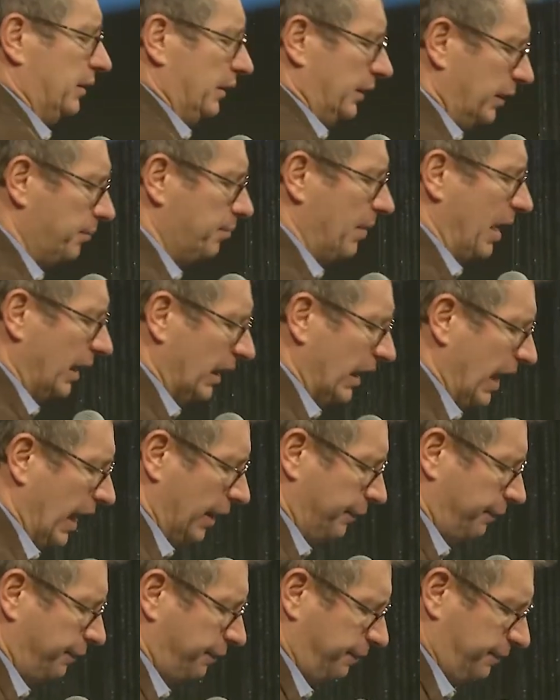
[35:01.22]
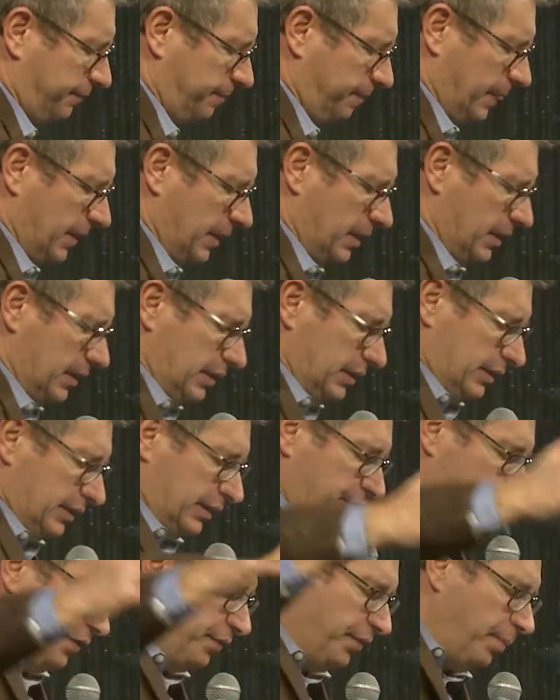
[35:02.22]
in my life.
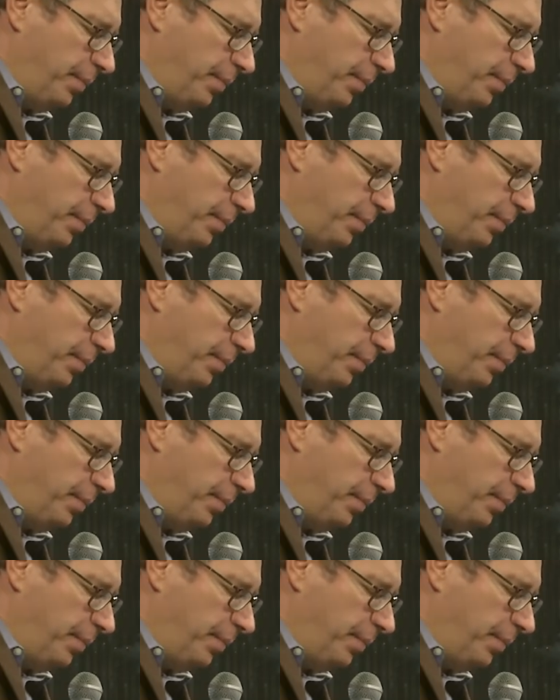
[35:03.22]
And then the